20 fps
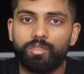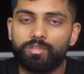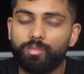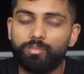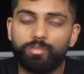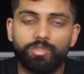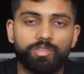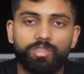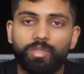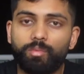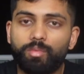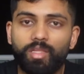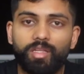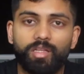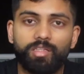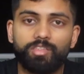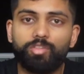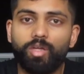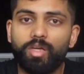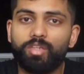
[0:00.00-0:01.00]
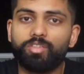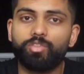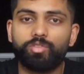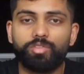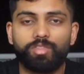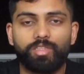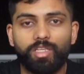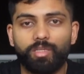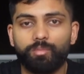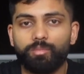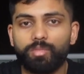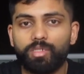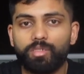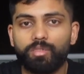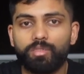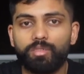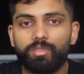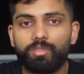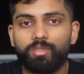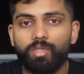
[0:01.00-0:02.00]
something that tracks your sleep.
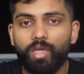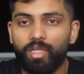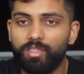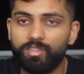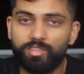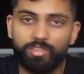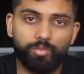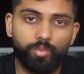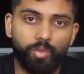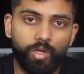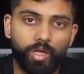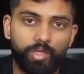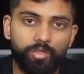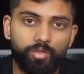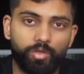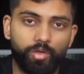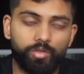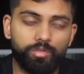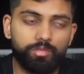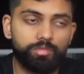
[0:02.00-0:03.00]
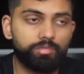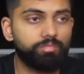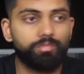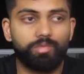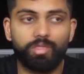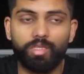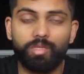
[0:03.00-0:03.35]
This is what I use.